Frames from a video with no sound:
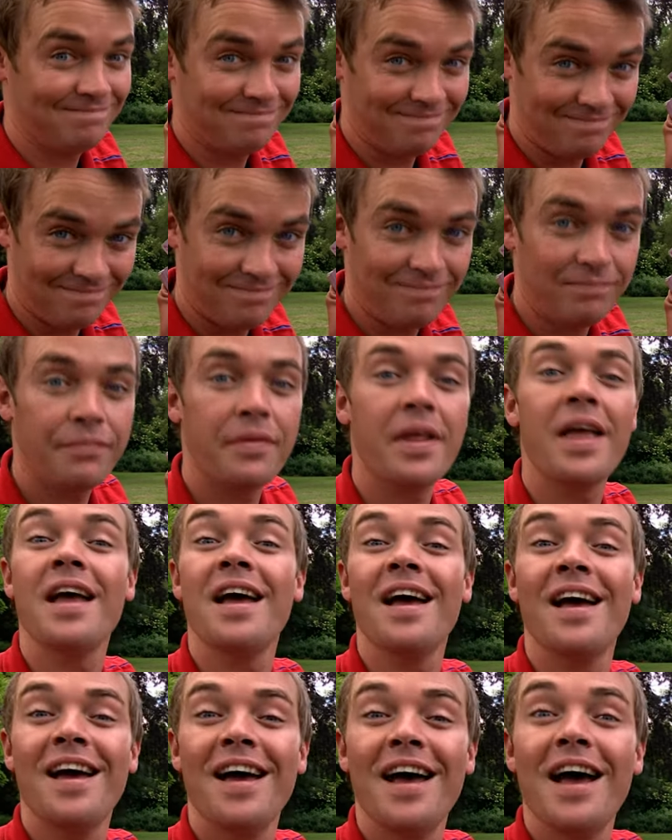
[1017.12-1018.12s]
Mm.
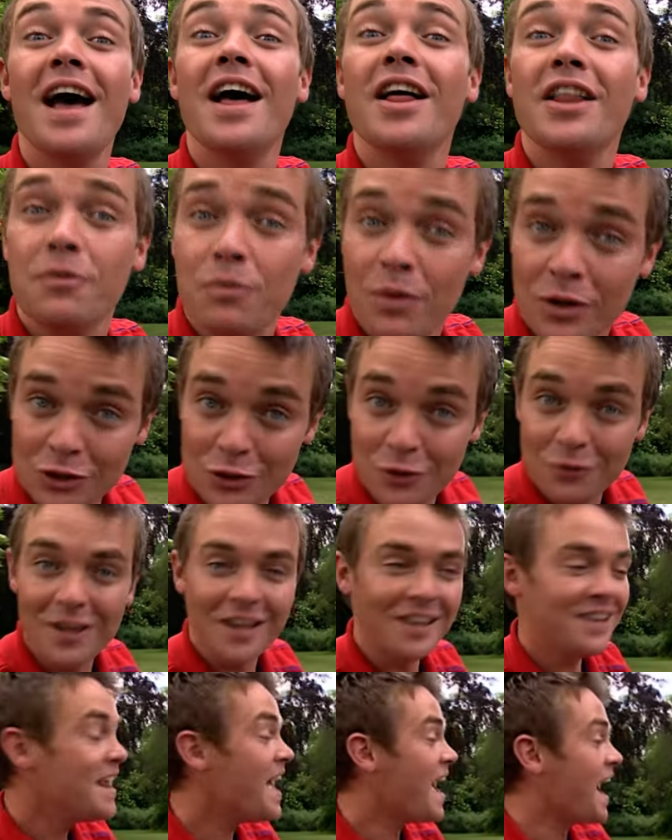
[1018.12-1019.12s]
Once you've
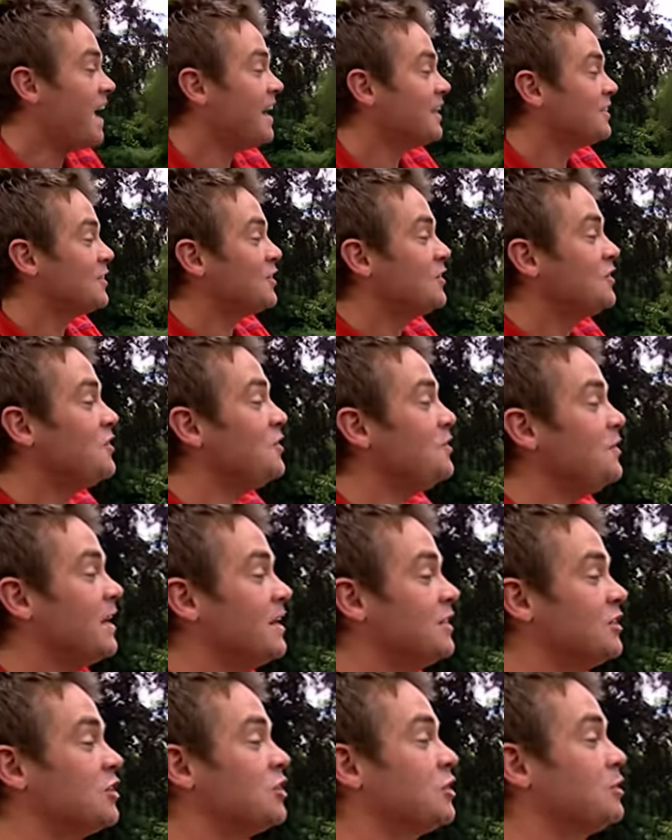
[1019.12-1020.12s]
done that, you then
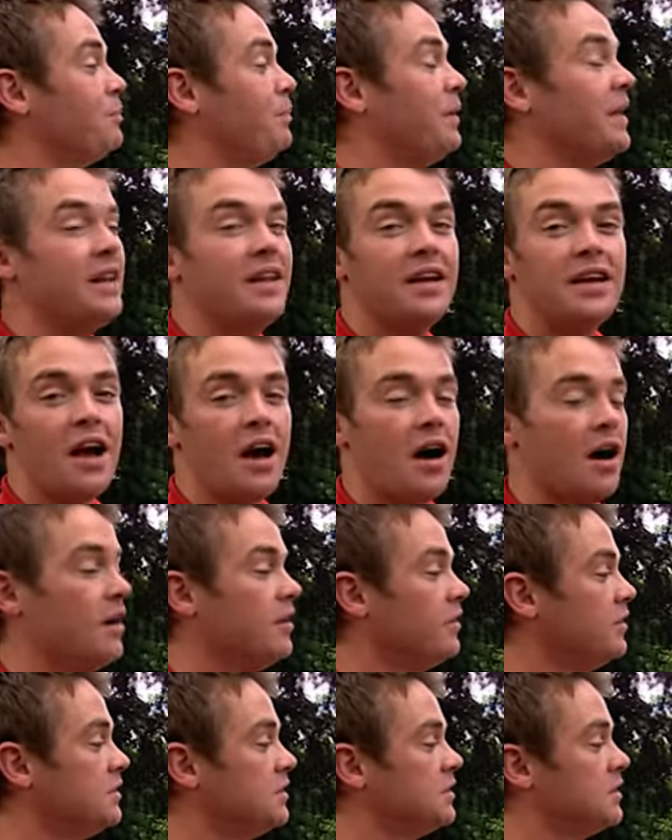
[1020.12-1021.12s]
split the
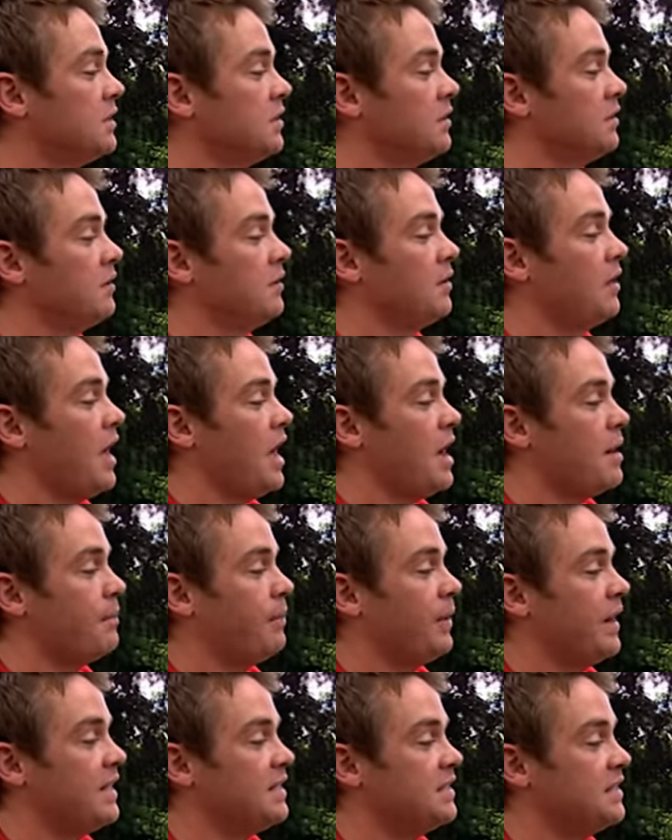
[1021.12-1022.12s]
cards and
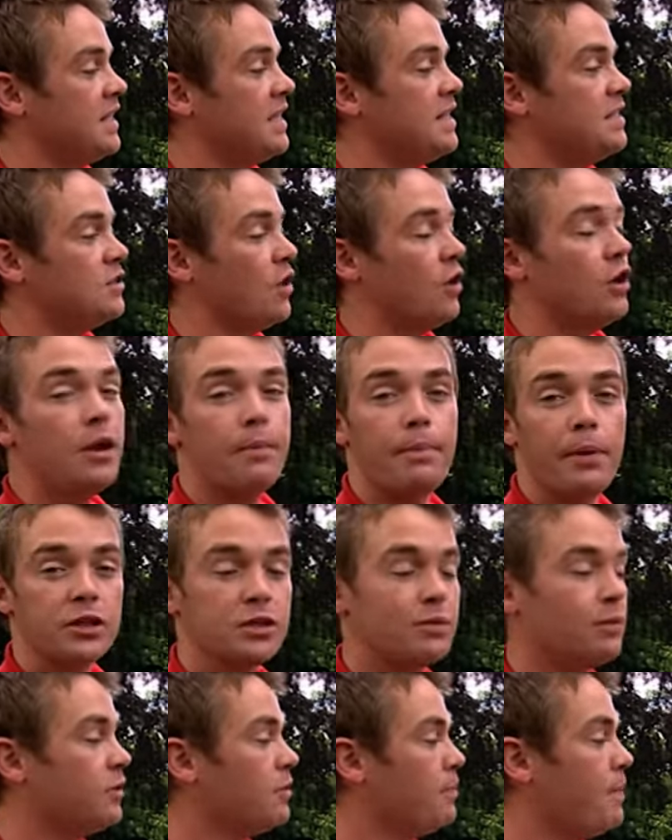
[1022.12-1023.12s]
place these on the
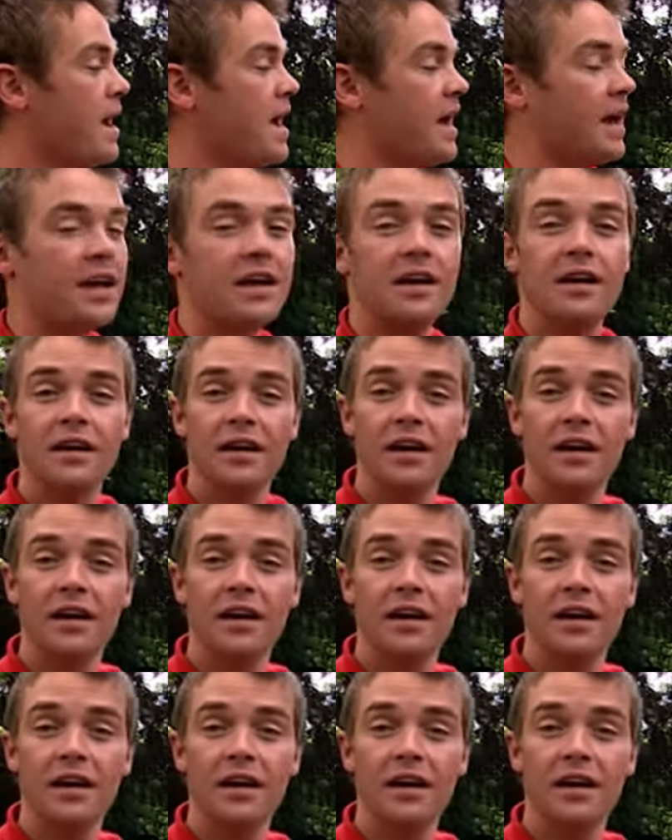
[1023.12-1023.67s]
bottom of the pack.